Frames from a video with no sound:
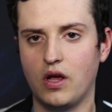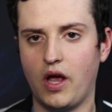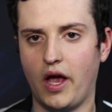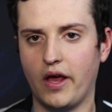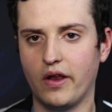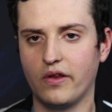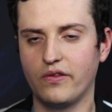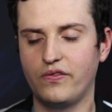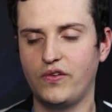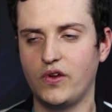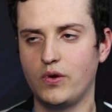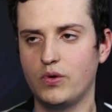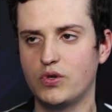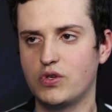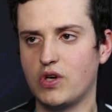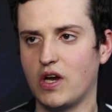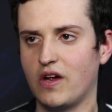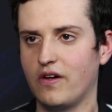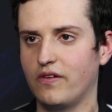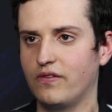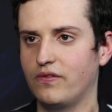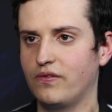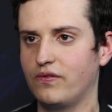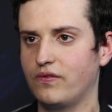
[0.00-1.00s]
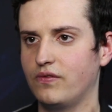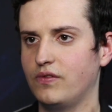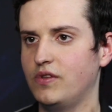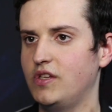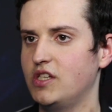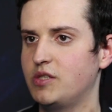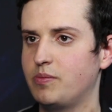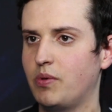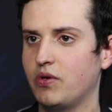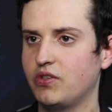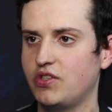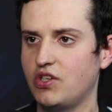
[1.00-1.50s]
I don't think we should have
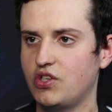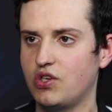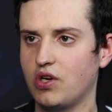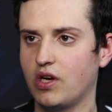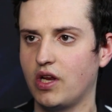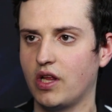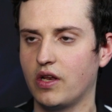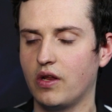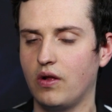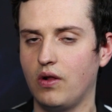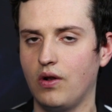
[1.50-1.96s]
this position at